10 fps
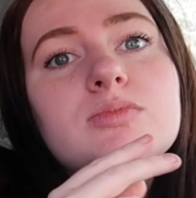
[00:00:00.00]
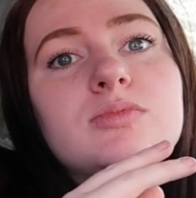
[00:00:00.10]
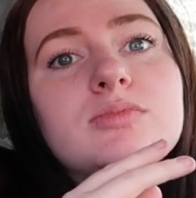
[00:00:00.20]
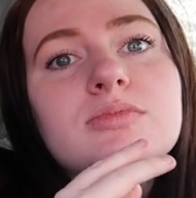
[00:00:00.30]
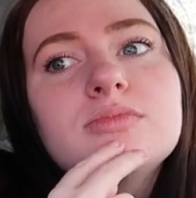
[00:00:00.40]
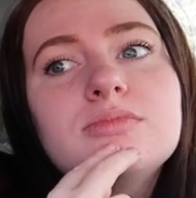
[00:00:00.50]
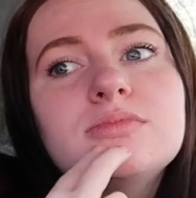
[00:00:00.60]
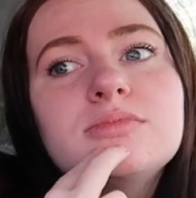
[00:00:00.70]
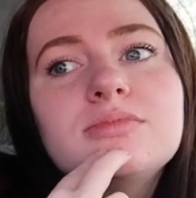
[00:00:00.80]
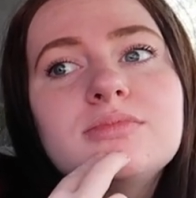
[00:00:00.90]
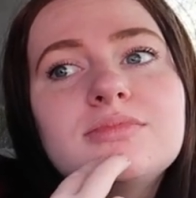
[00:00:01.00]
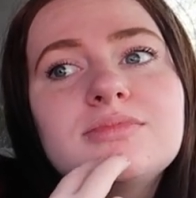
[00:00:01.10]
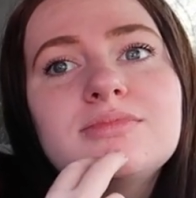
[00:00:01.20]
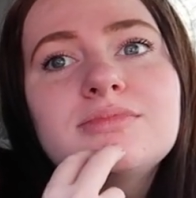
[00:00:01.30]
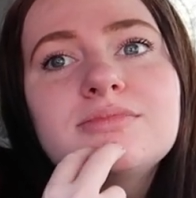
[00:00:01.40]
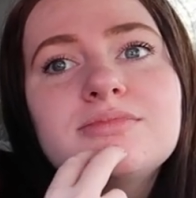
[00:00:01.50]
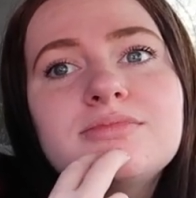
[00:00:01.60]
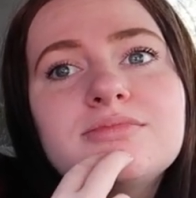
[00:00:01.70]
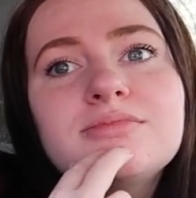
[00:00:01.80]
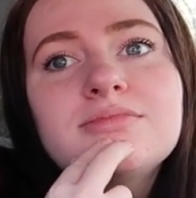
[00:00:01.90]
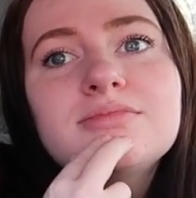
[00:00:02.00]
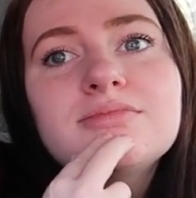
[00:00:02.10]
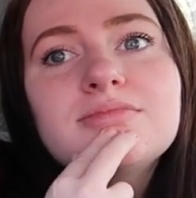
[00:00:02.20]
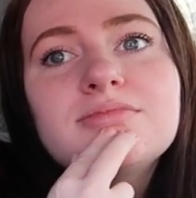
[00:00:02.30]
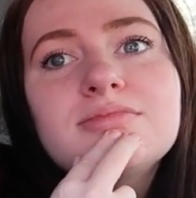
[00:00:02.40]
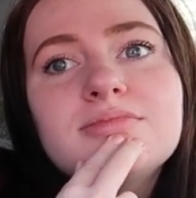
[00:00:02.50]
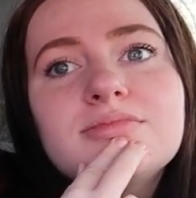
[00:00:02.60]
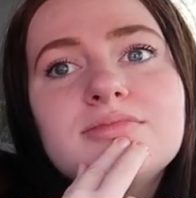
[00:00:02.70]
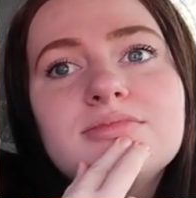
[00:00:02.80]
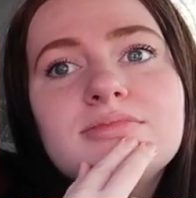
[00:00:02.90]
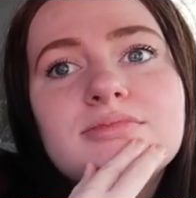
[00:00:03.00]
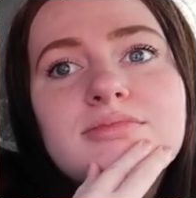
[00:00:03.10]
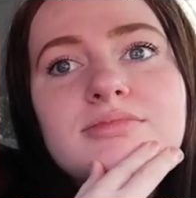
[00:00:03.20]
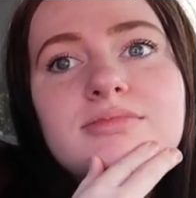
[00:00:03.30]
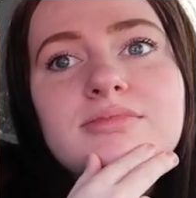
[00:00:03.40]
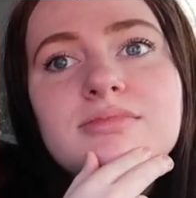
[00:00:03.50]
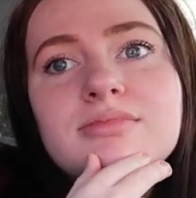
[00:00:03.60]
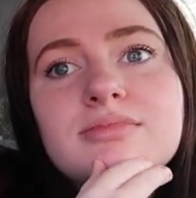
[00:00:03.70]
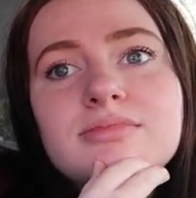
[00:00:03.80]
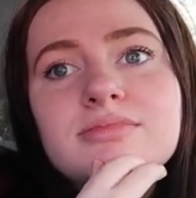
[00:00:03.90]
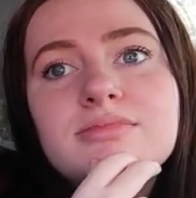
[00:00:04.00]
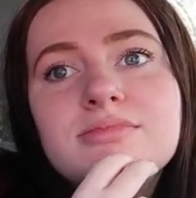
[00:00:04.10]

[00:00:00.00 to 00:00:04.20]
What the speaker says: (not speaking)